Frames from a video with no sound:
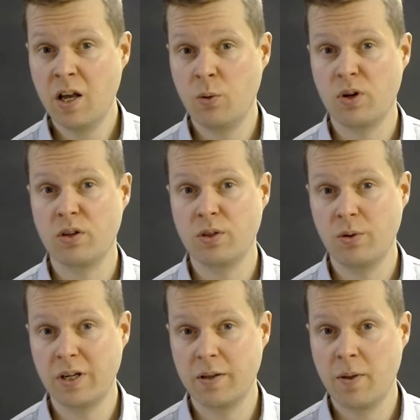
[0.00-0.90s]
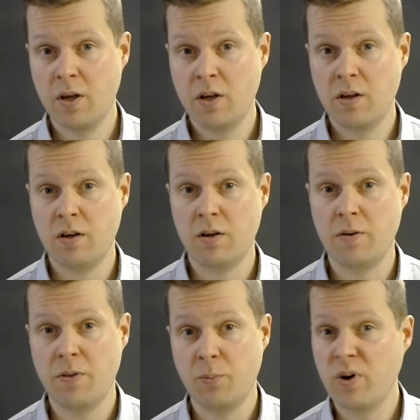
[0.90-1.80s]
We're going to look at
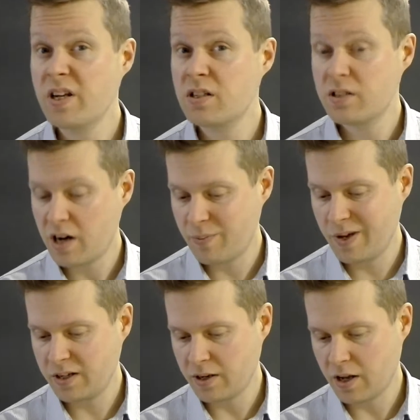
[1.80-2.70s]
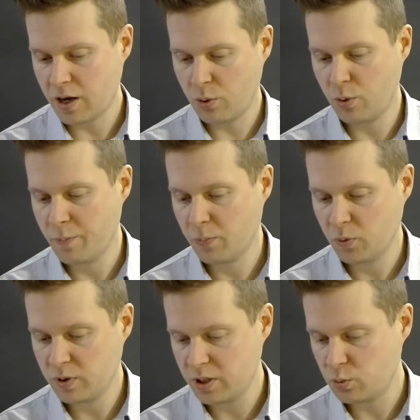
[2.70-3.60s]
the predictions that I made and how
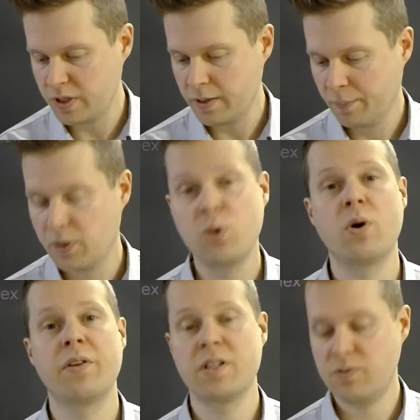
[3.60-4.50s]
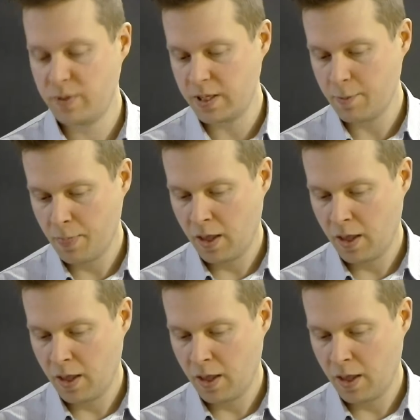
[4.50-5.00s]
did we do on this week